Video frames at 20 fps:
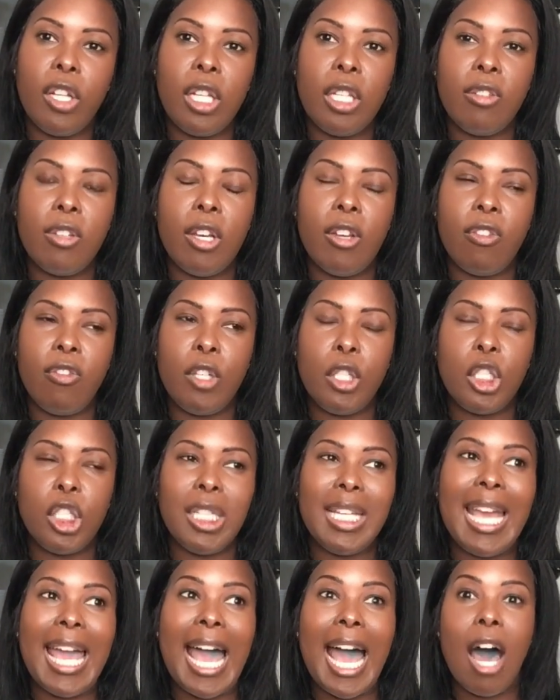
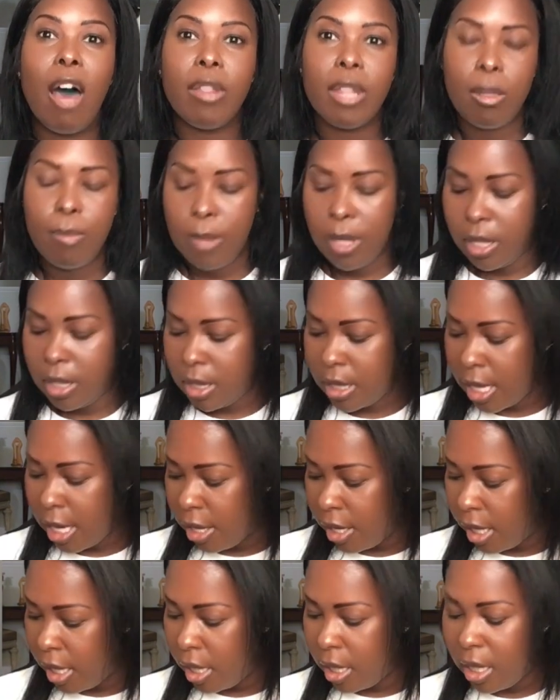officially out the
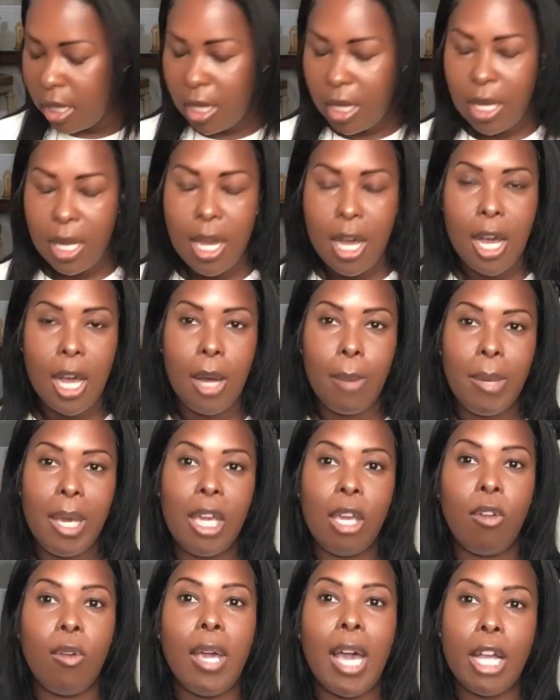military, and
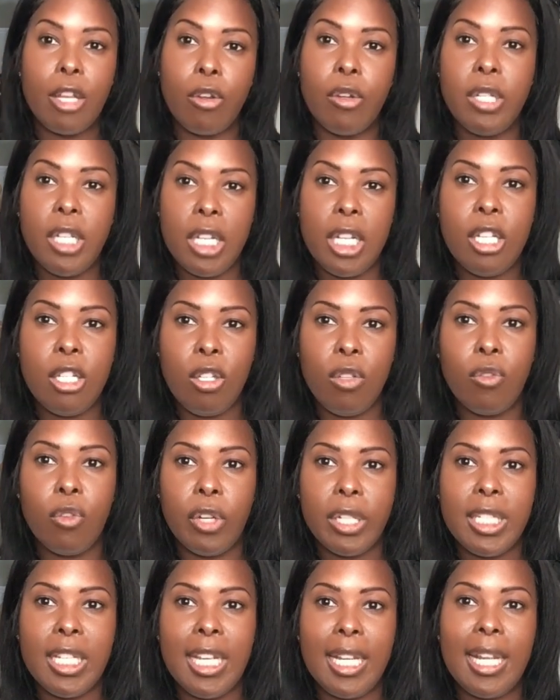you got your
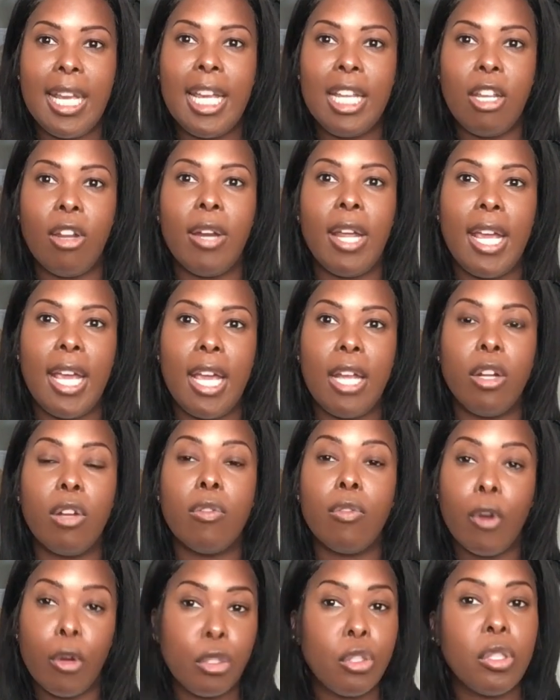DD-214 in your hand or
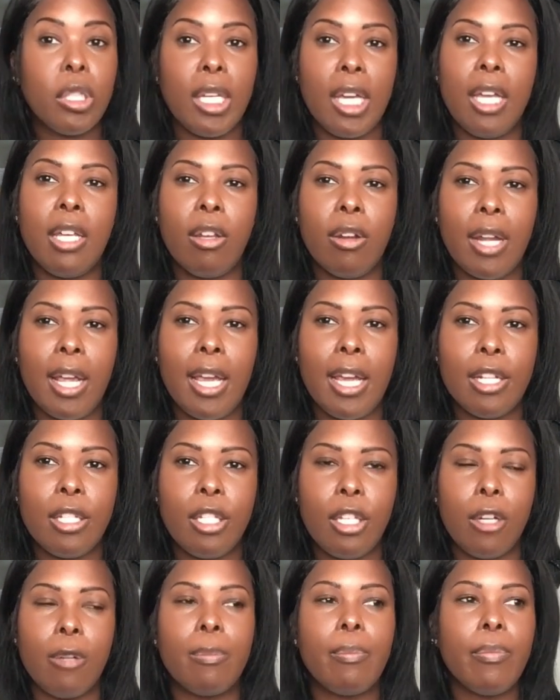virtually in your hand
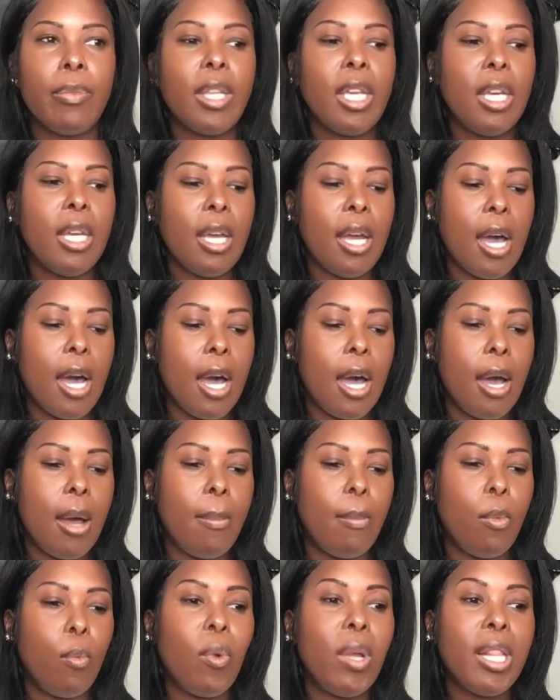too.
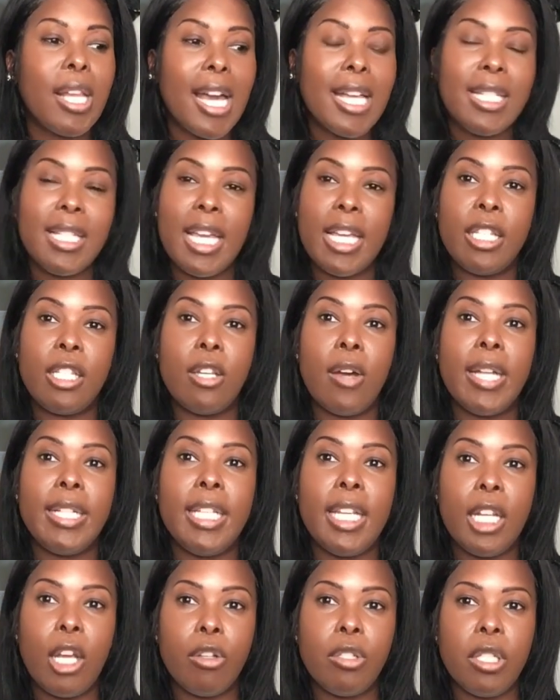One last thing. So I
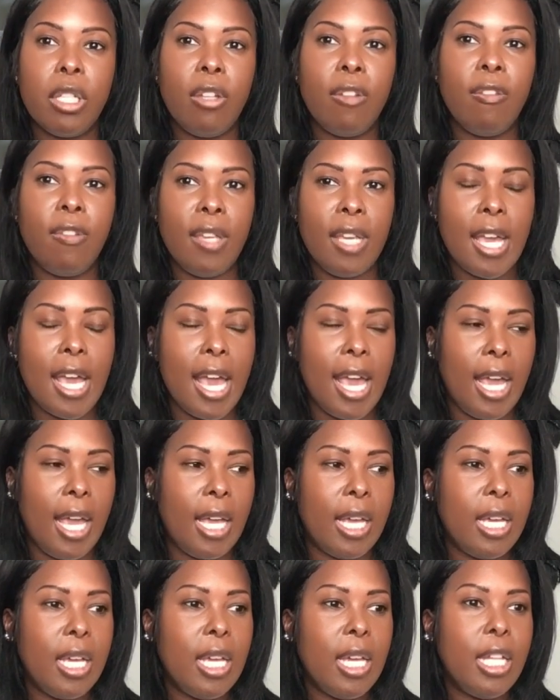did go to the
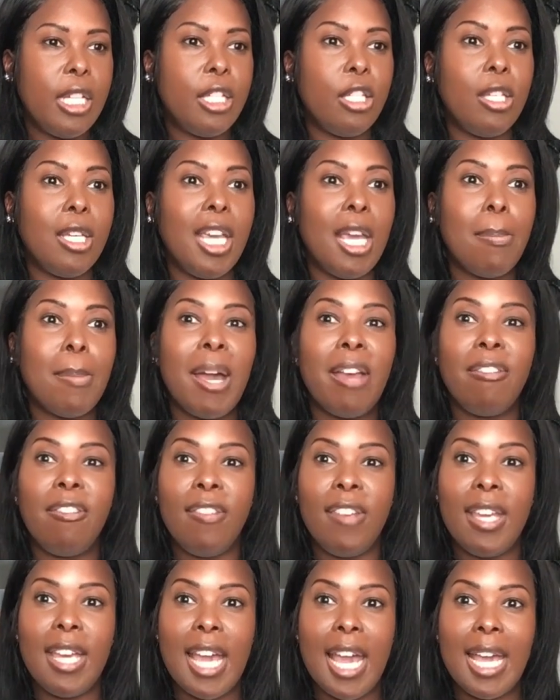VA to get my
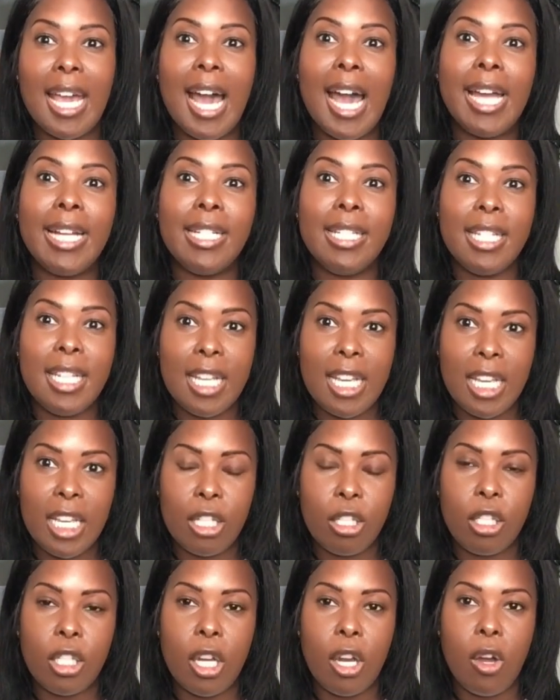VA ID.
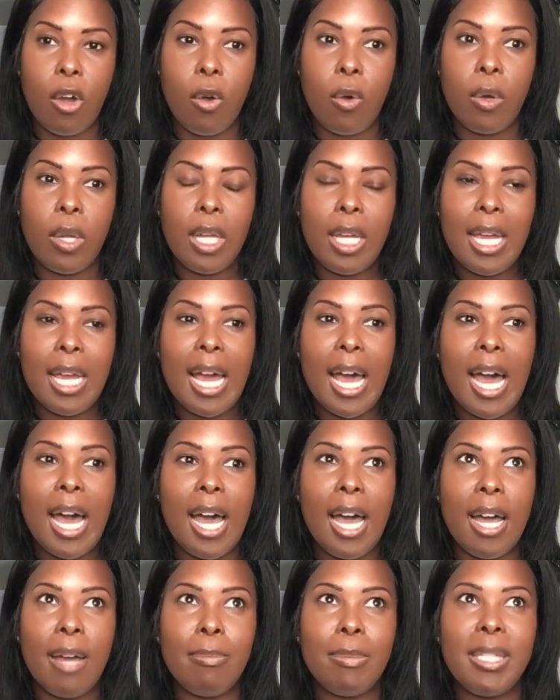So
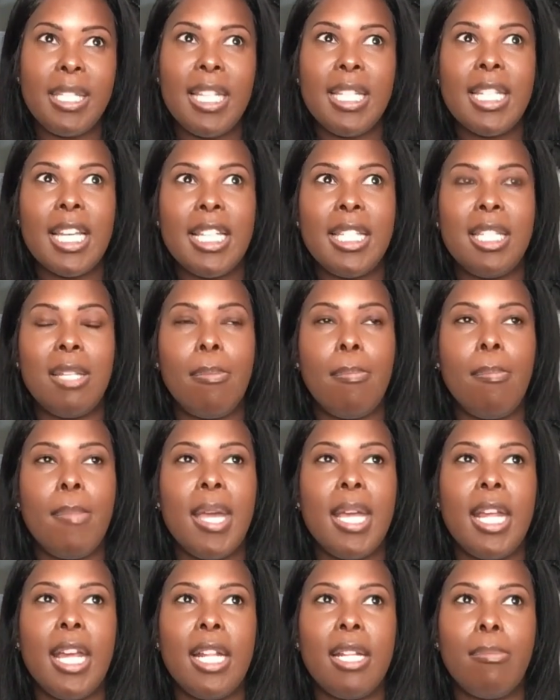since I
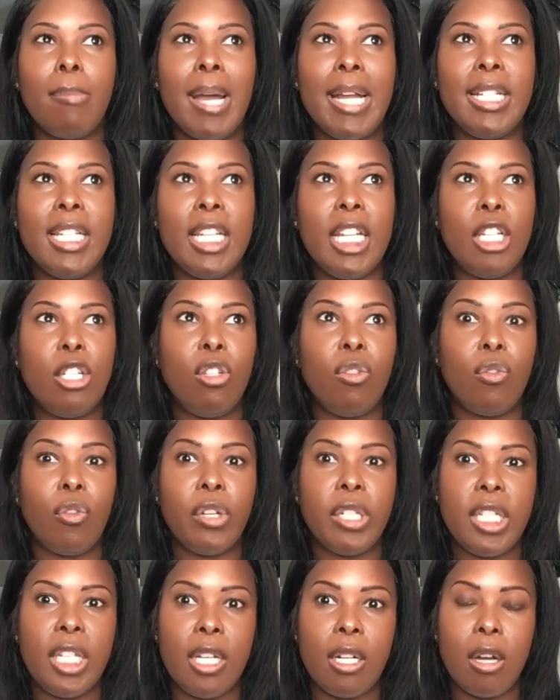submitted my
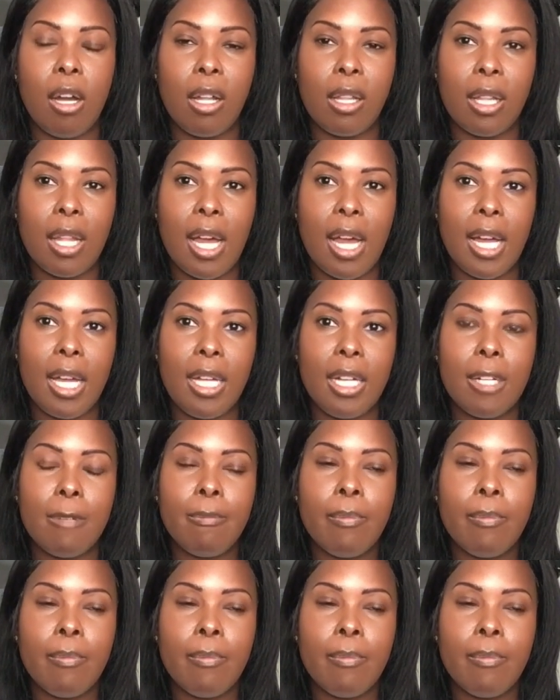DD-214 online,